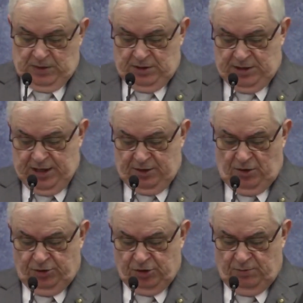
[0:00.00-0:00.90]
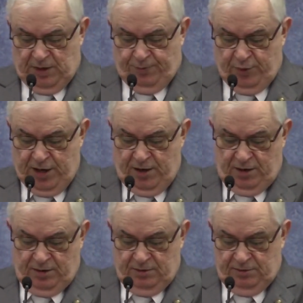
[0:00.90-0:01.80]
Take notes on my prayer.
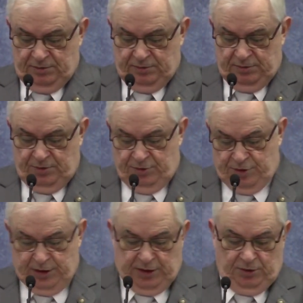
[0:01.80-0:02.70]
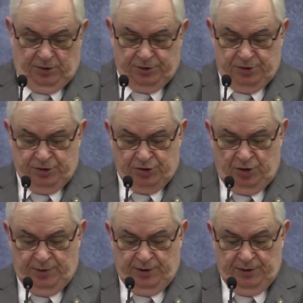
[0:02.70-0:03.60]
Taking notes in the sermon.